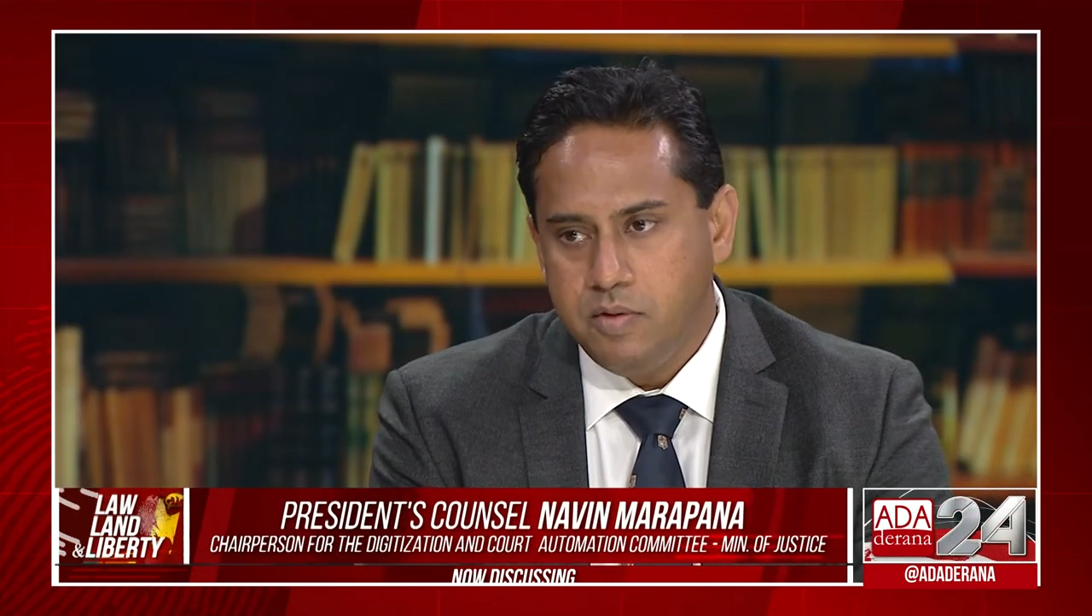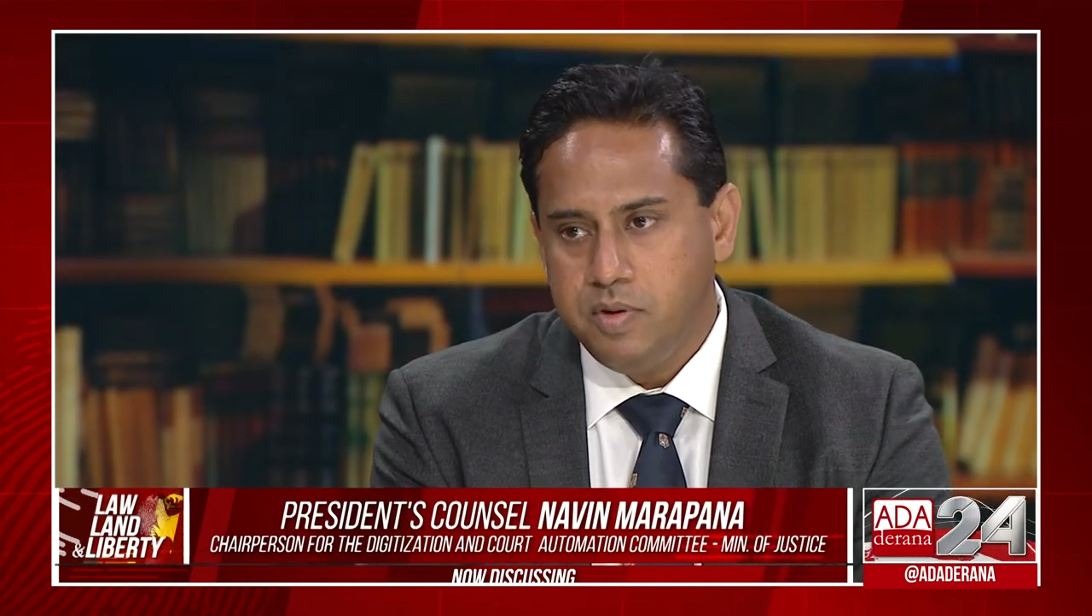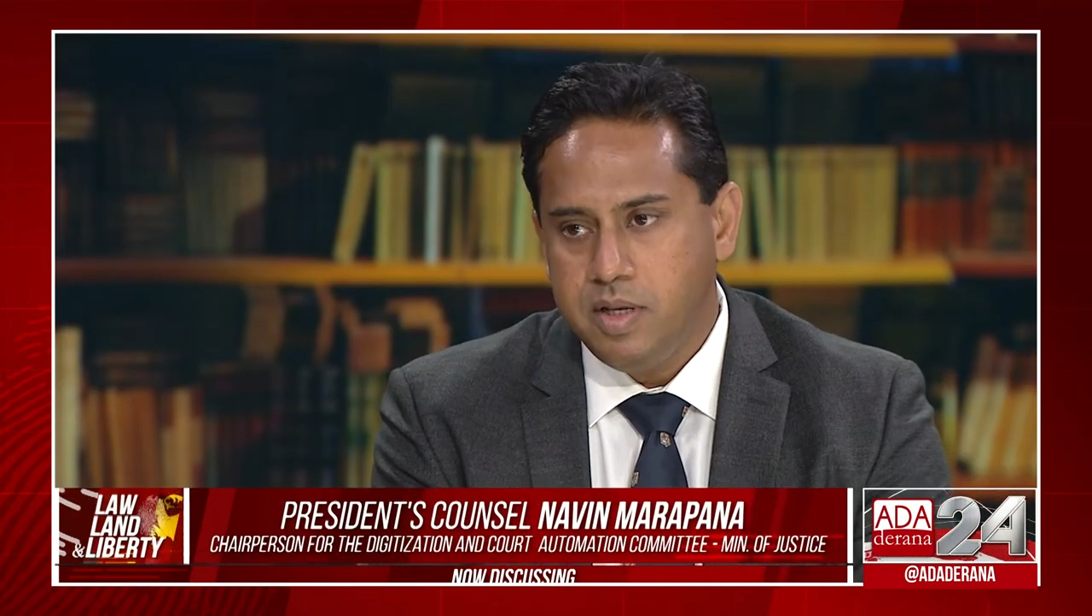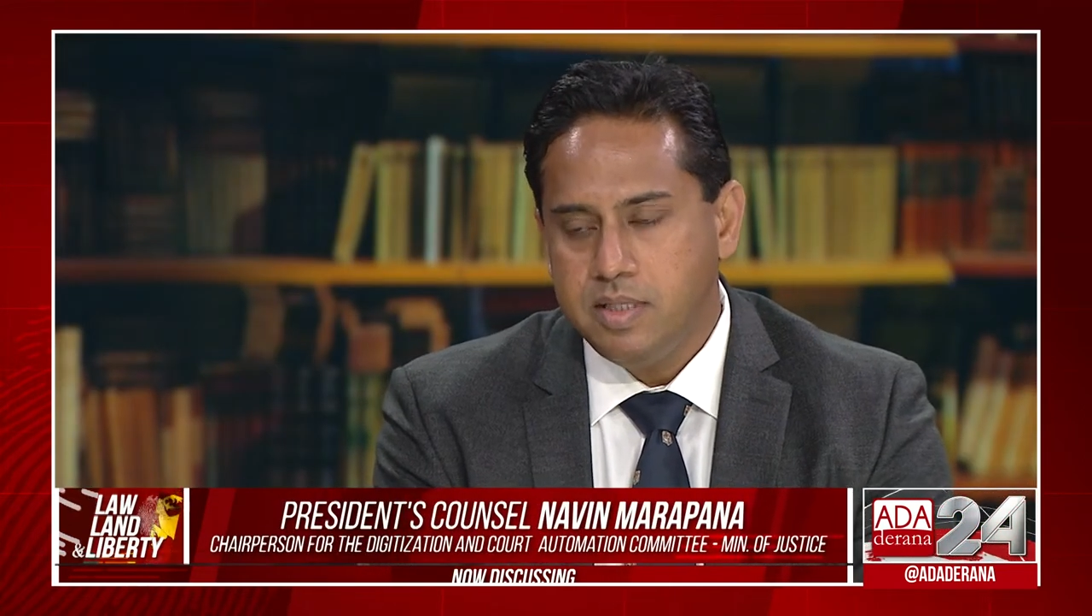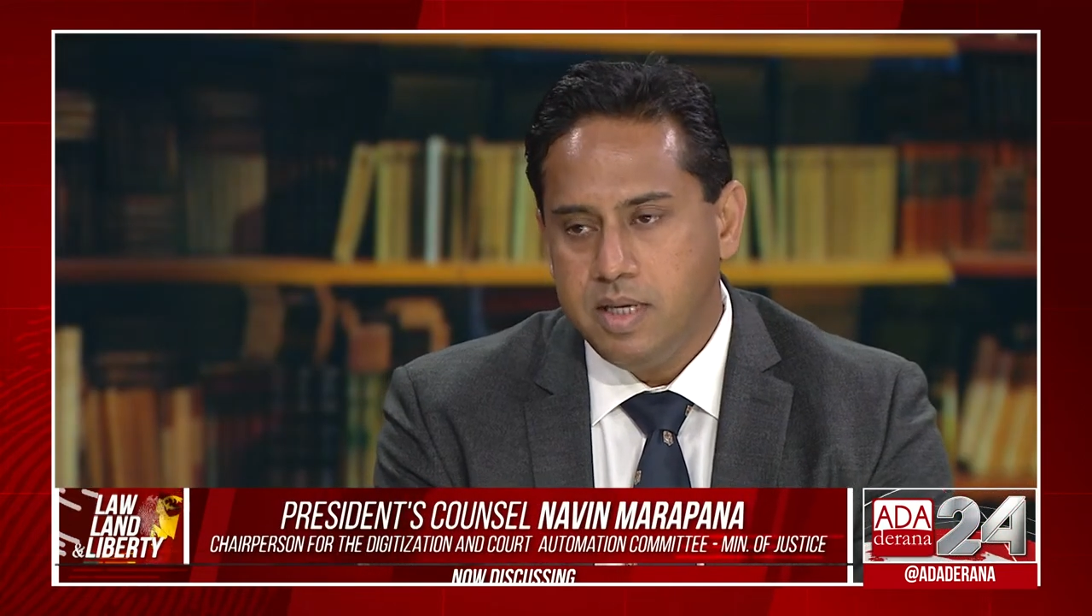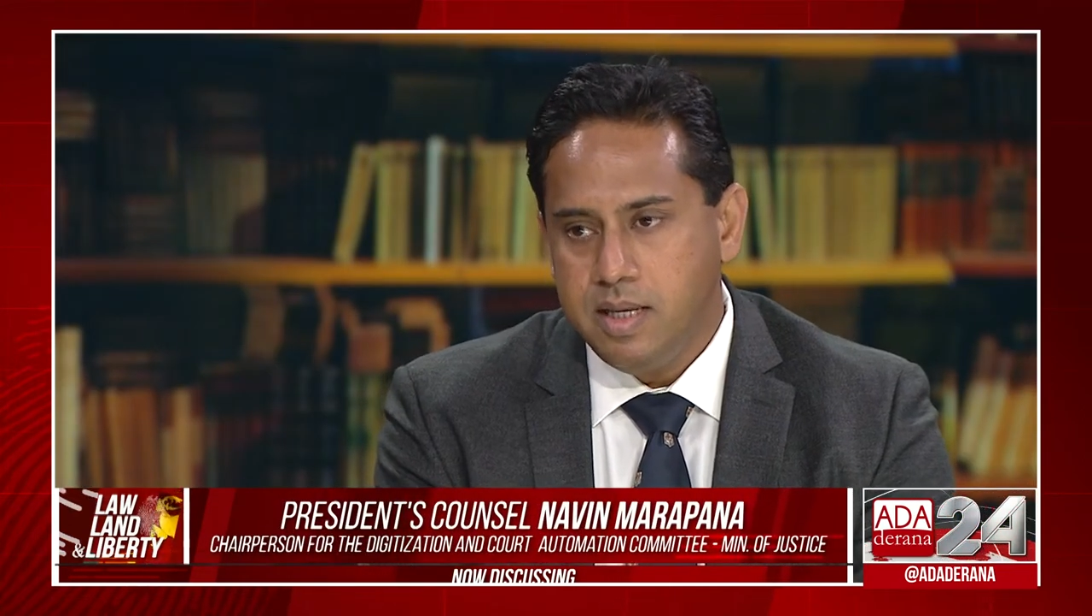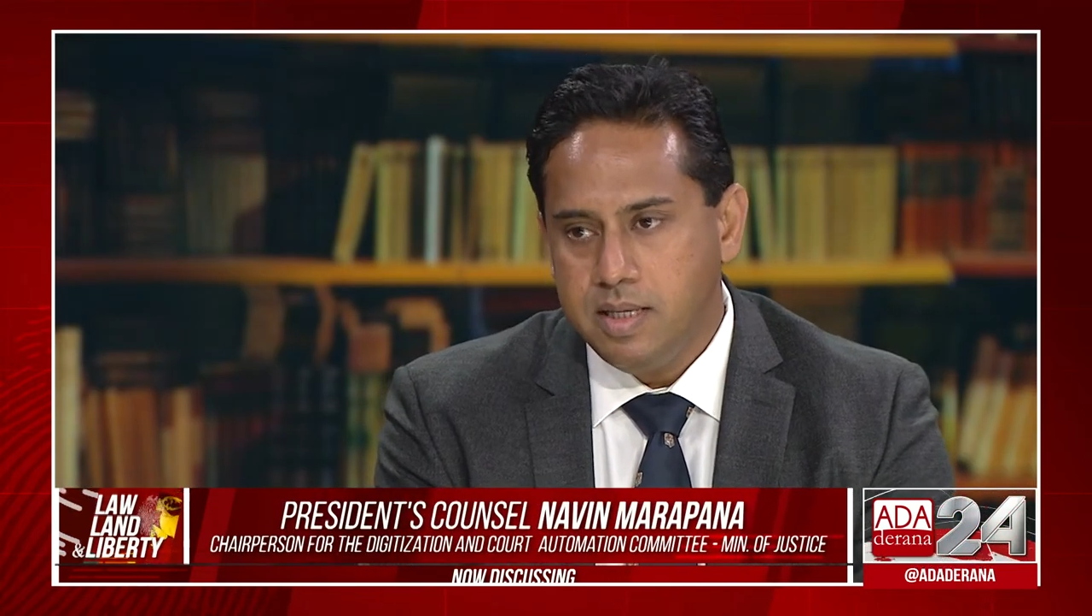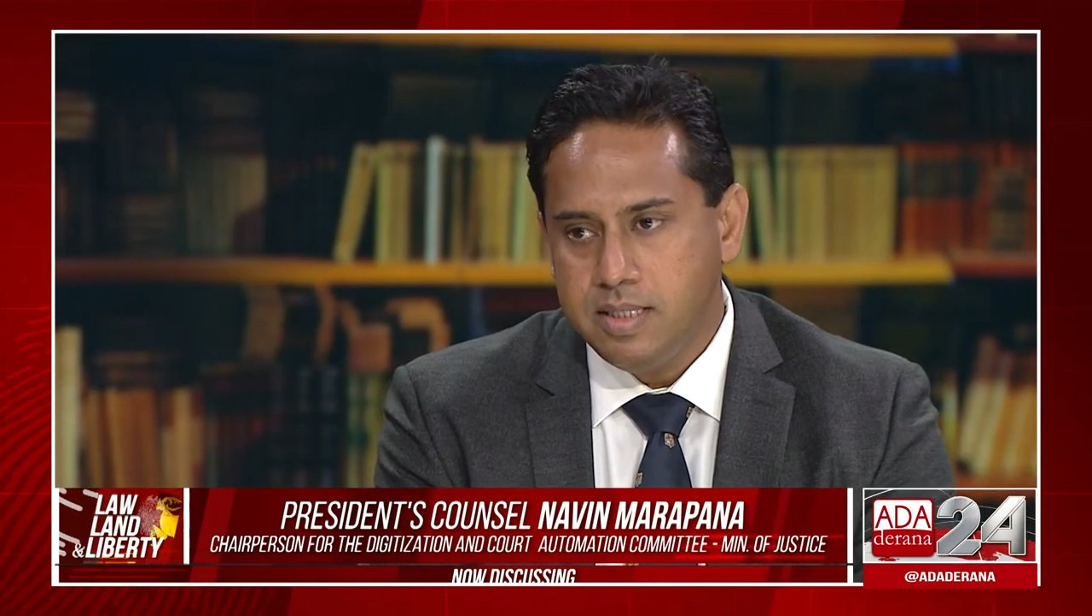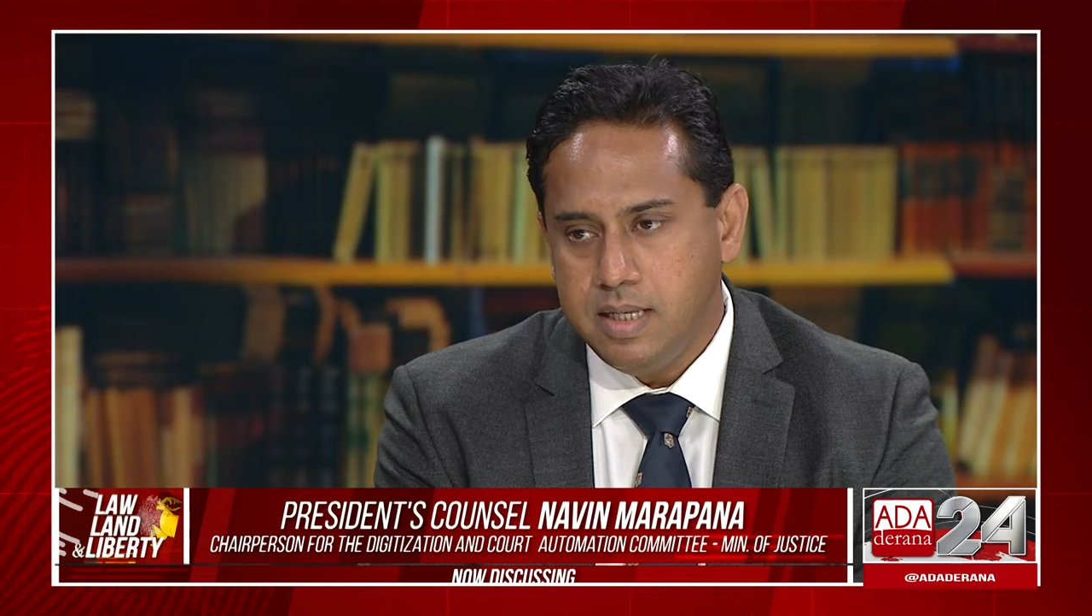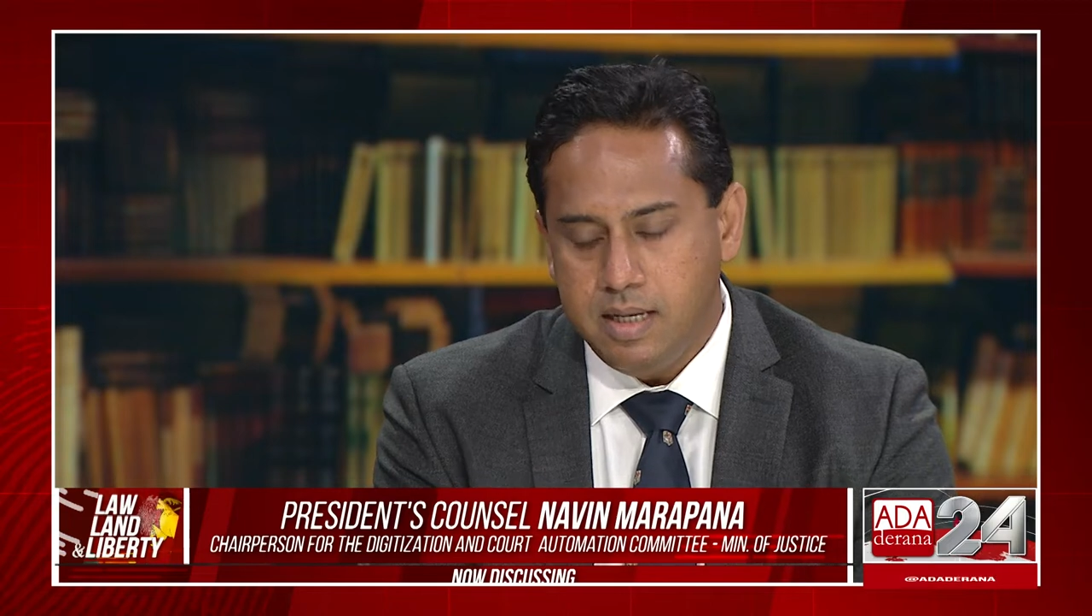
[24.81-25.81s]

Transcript: very seriously.